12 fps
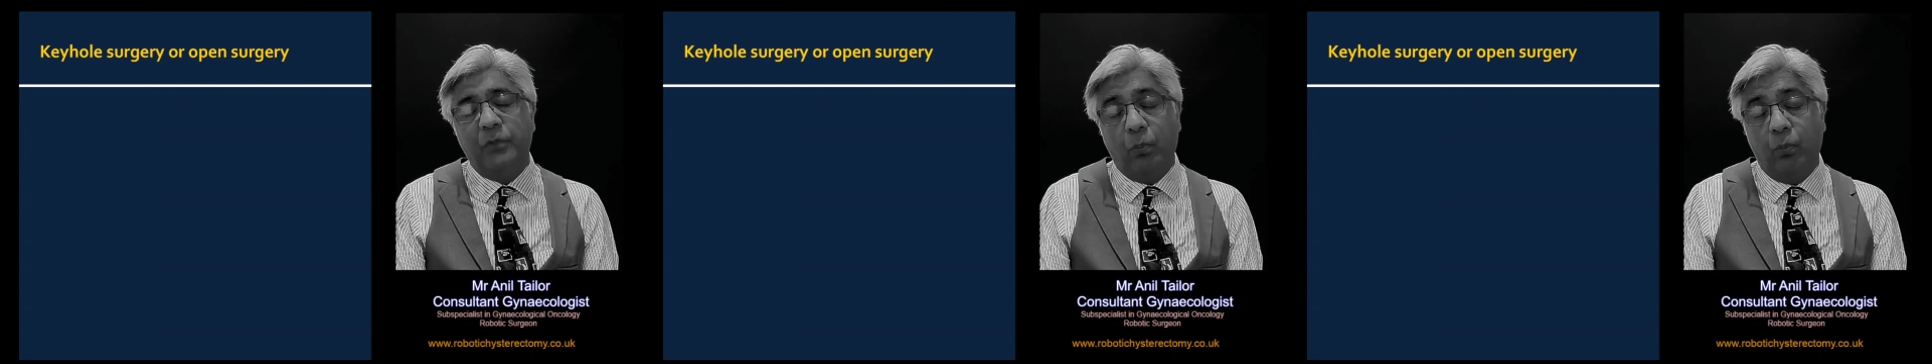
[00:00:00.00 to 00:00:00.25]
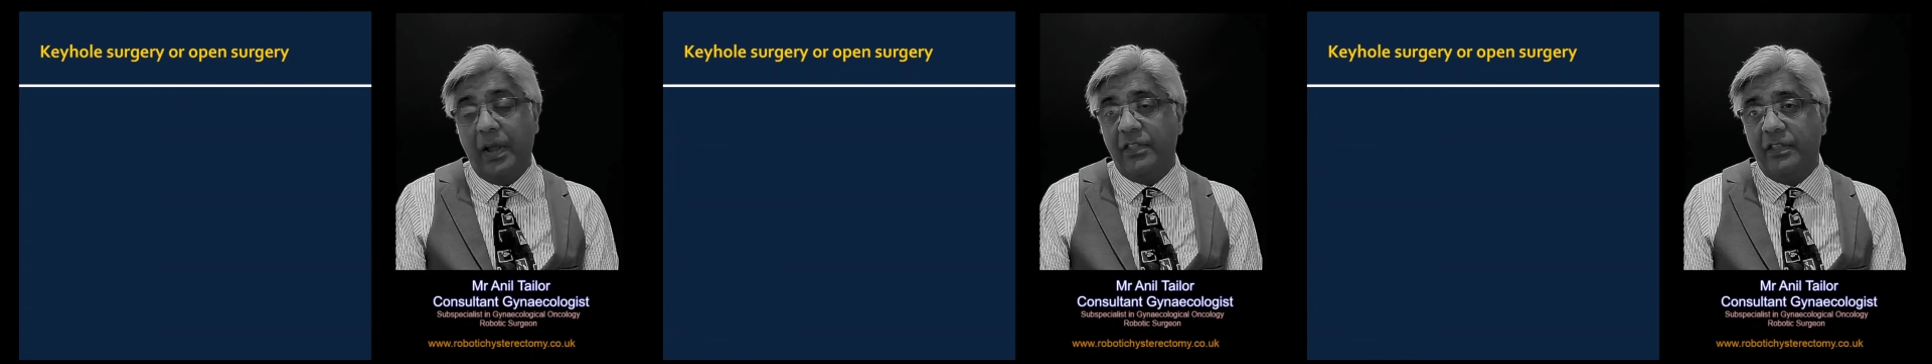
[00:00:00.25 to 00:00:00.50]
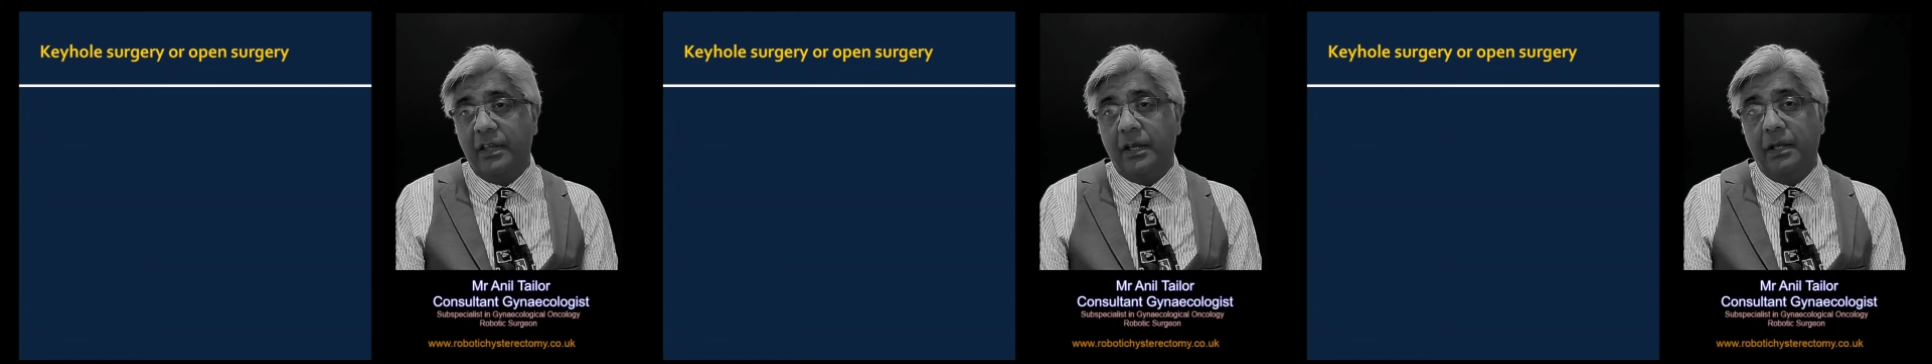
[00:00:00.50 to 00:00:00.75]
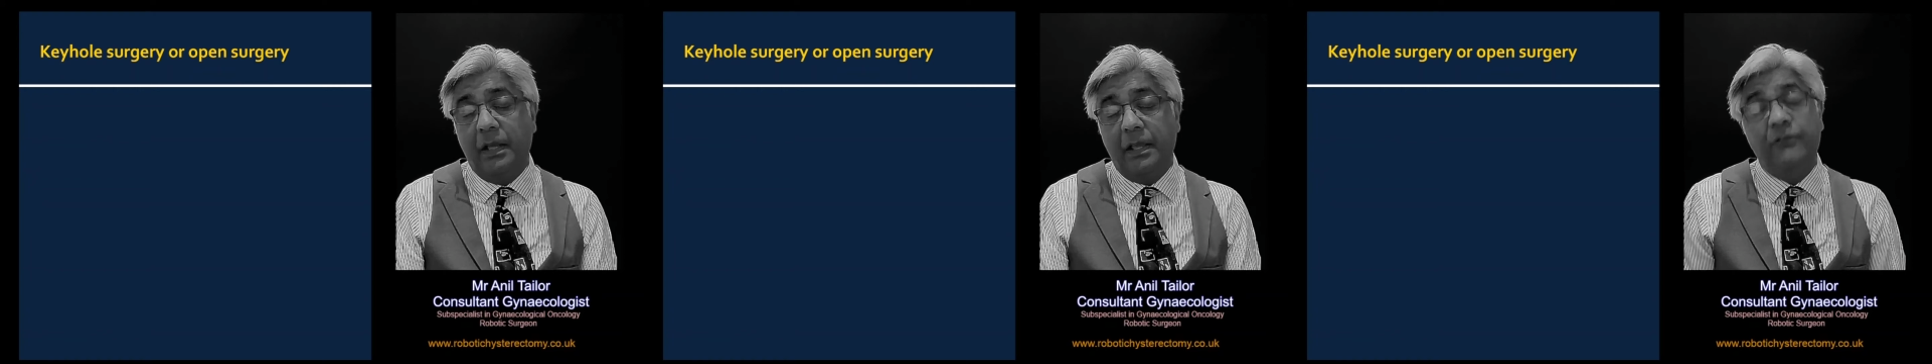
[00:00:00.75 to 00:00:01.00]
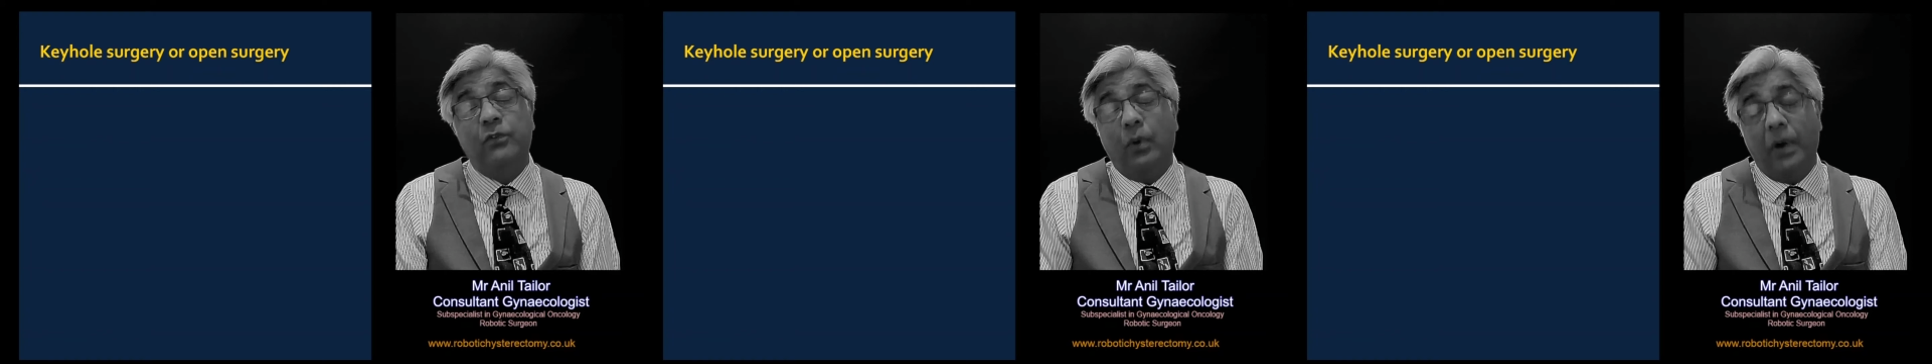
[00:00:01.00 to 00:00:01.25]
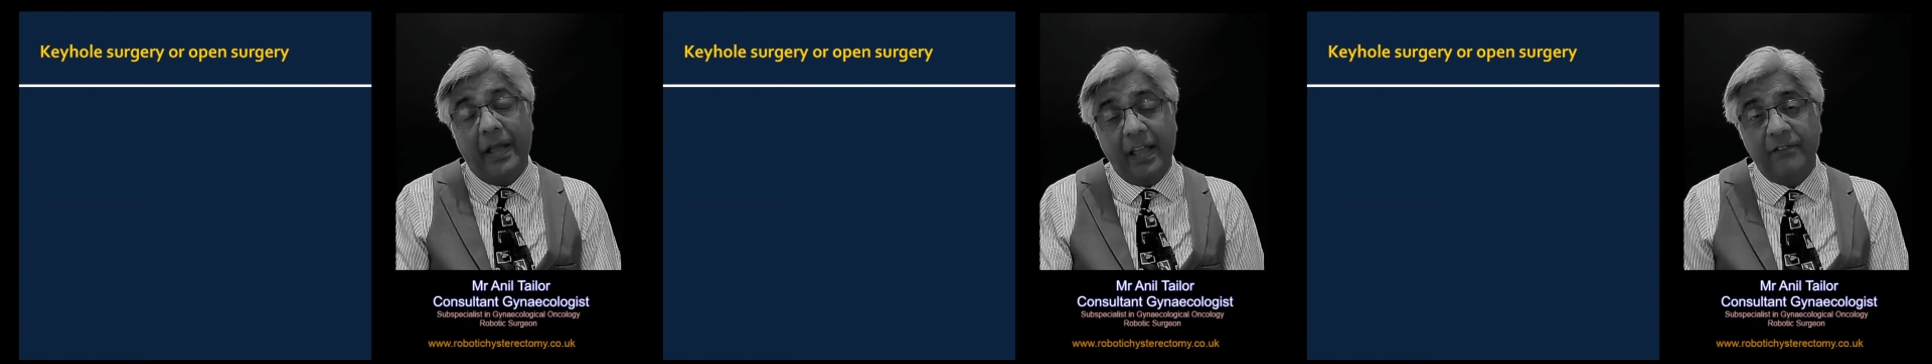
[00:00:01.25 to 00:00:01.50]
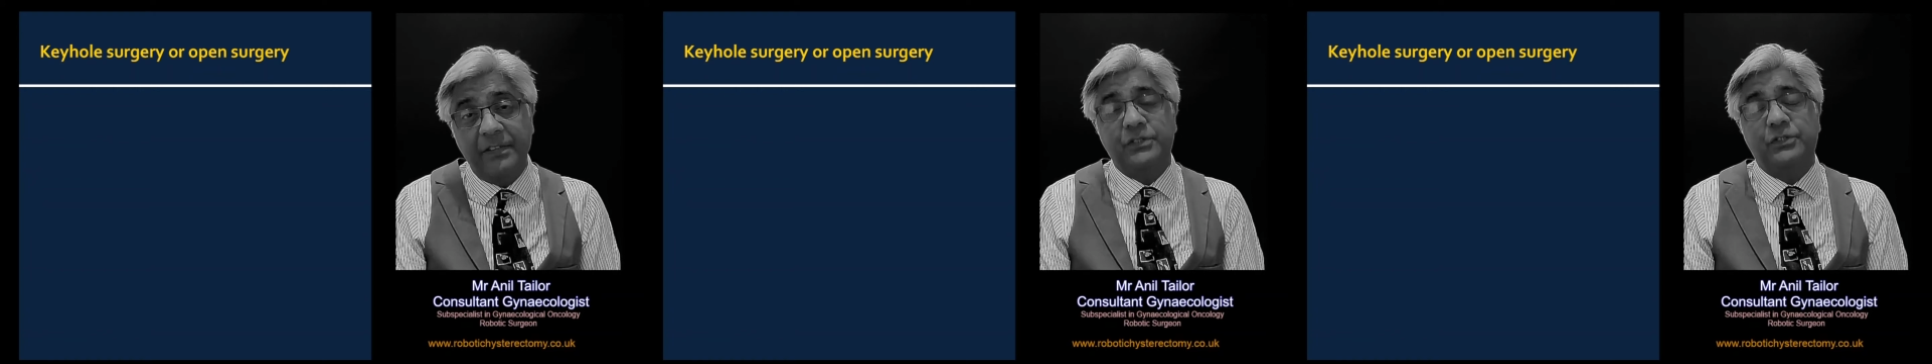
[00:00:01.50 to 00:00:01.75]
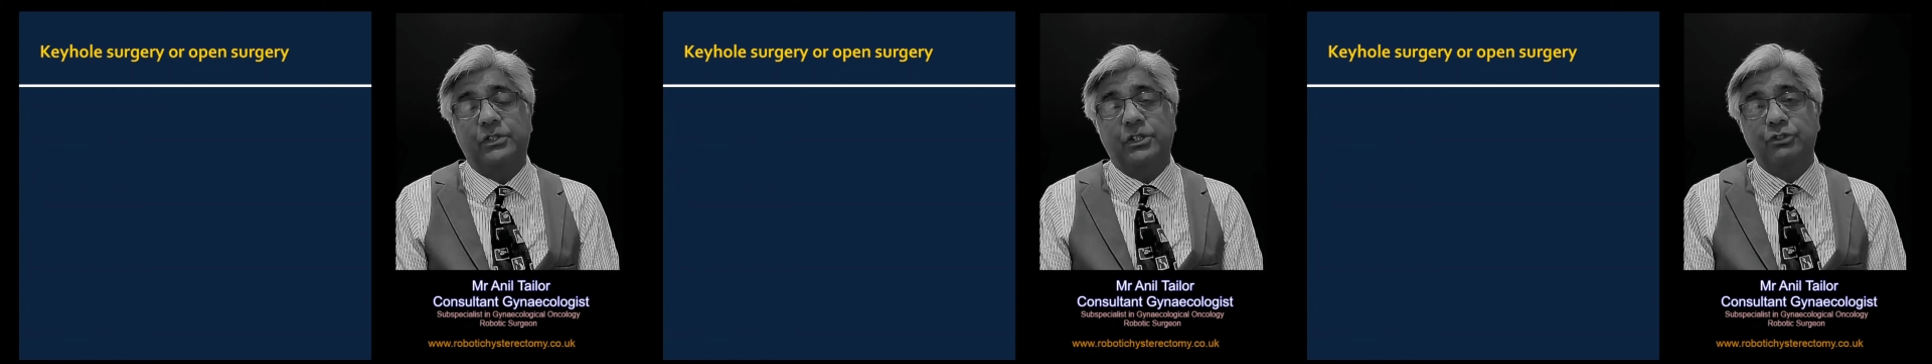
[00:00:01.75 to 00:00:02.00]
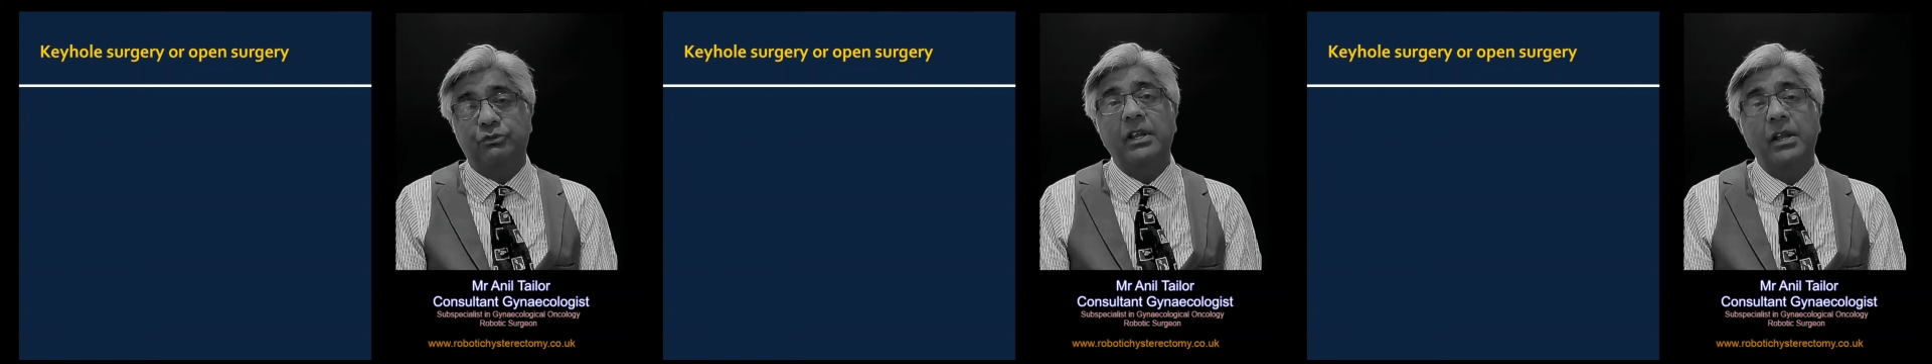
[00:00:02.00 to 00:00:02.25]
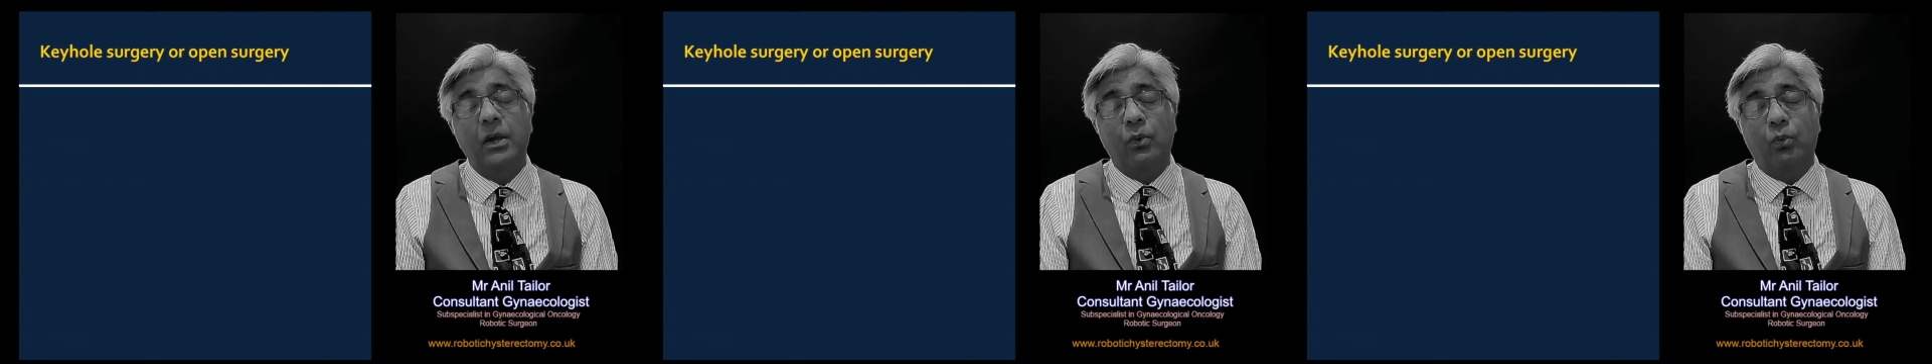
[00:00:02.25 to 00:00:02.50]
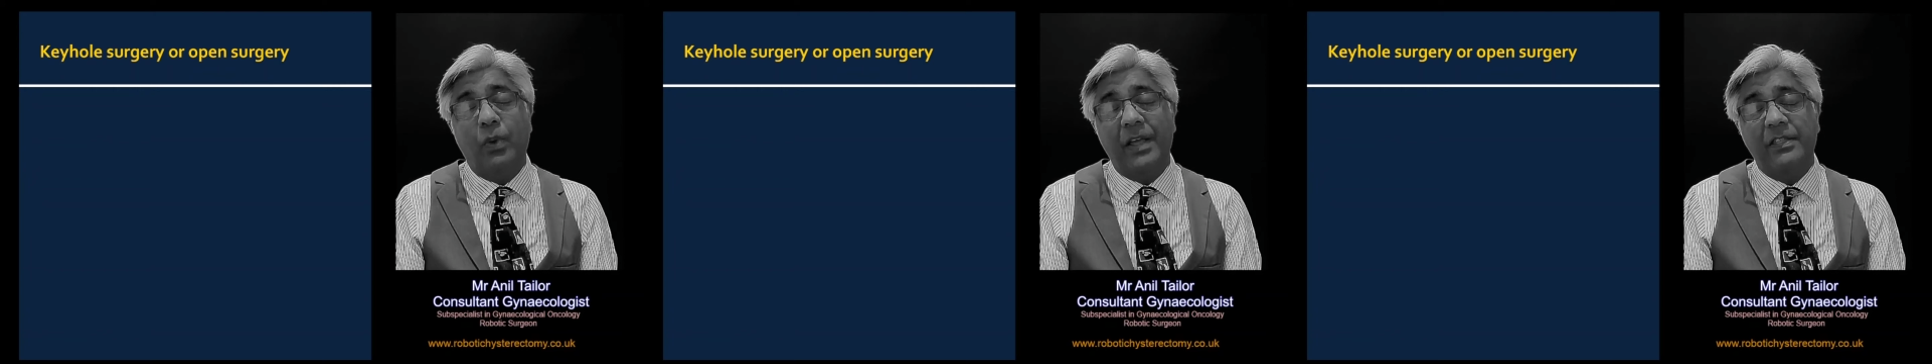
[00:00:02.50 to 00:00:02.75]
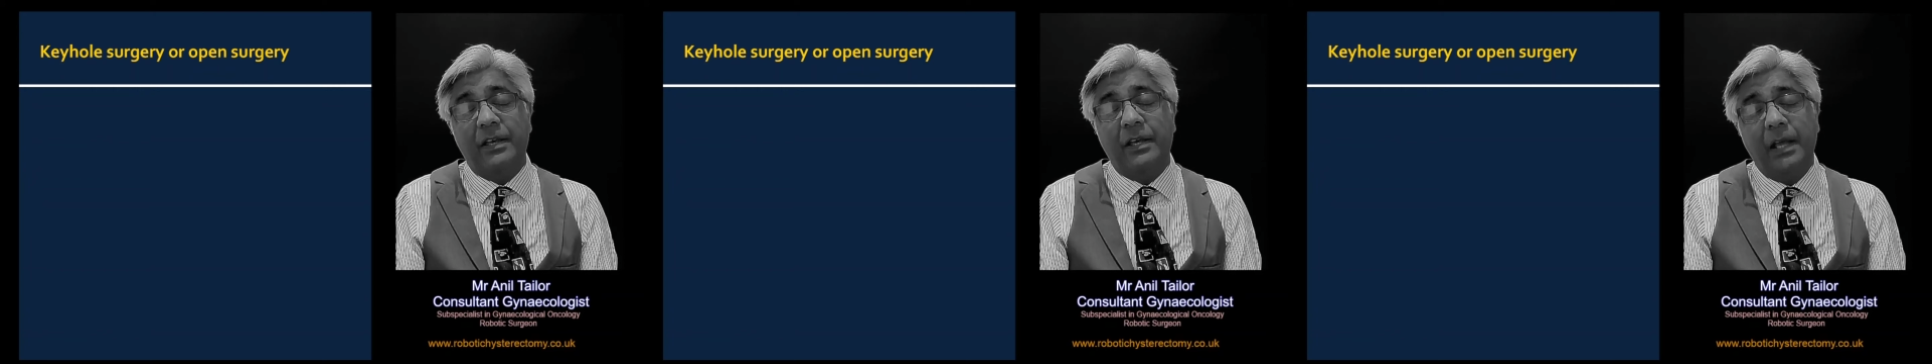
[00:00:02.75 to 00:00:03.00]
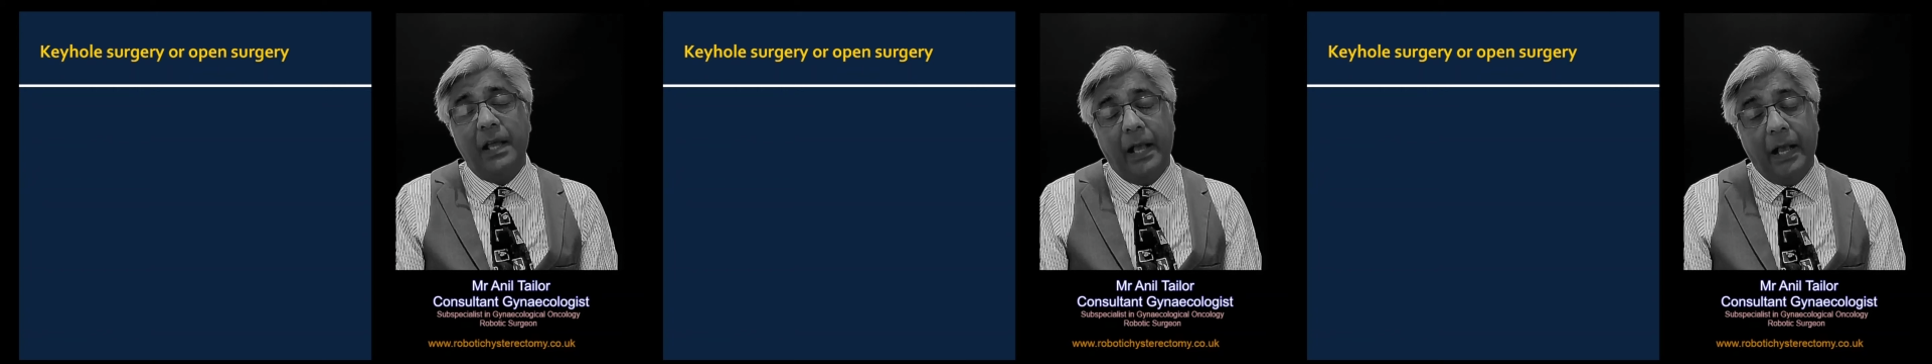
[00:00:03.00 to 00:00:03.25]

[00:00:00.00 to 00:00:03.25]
whether, if you are having surgery, whether